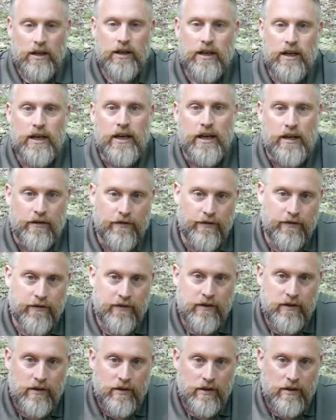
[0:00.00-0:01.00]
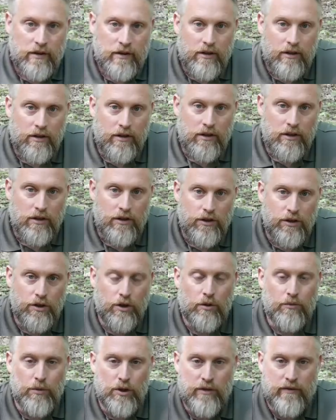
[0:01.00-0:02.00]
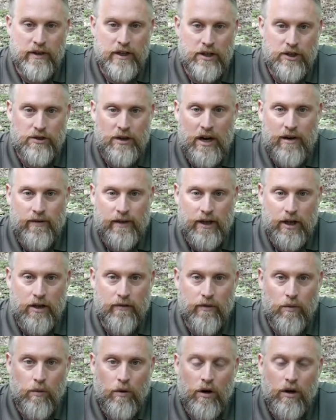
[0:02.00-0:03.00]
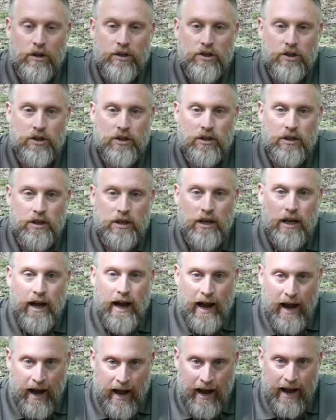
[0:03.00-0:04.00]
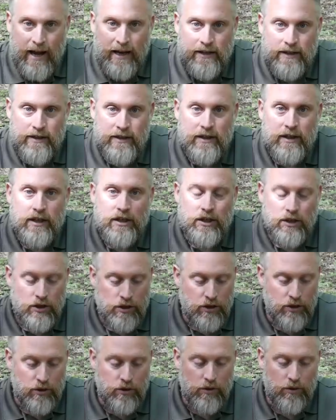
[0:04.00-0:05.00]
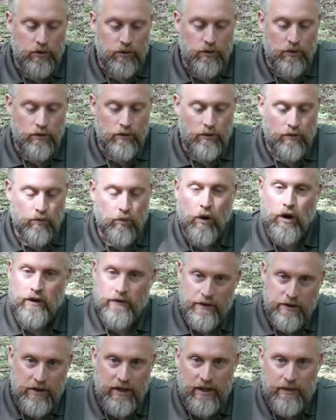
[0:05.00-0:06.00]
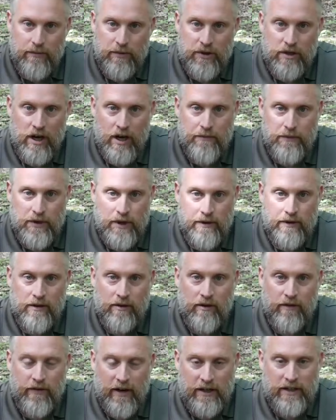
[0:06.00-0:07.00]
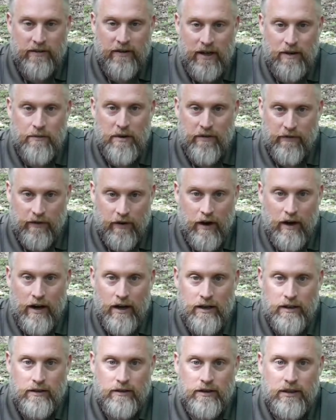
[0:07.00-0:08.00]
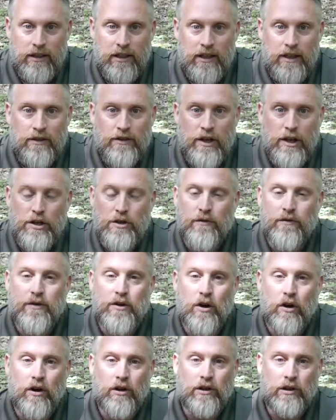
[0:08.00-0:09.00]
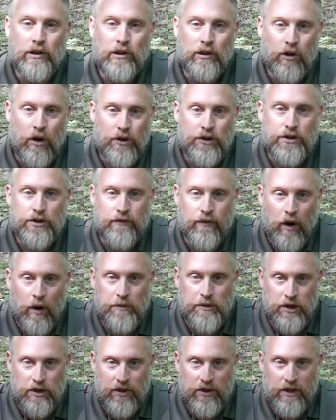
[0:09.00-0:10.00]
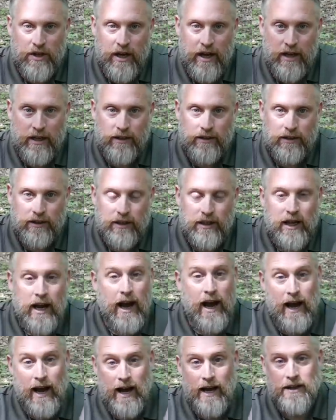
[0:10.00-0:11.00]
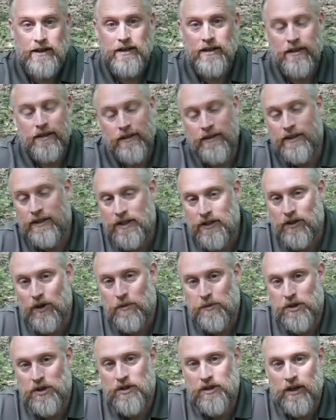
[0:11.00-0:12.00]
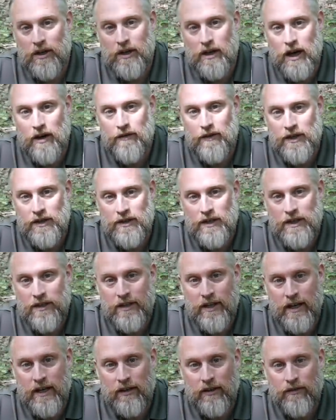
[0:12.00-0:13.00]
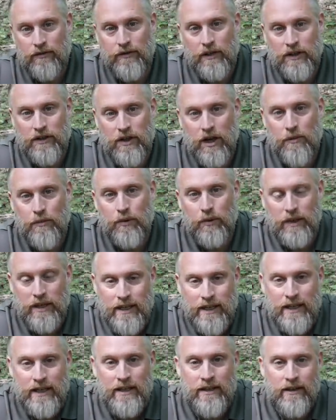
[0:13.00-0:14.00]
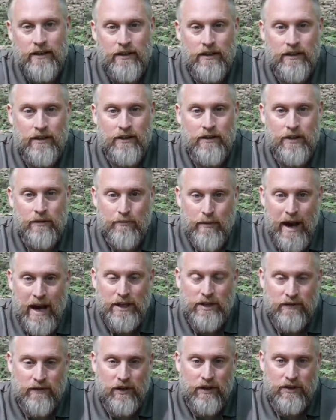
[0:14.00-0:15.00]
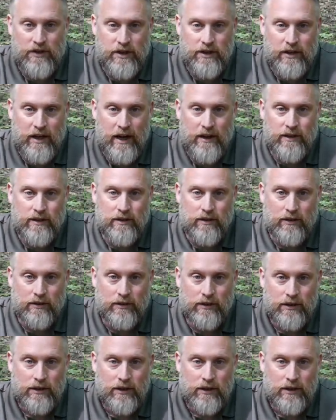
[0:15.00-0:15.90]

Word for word: If you're moving and traveling overwatch and one of the teams comes under effective enemy fire, then you've got lots of options there. And these options are covered in detail, for example, in the Max Velocity Tactical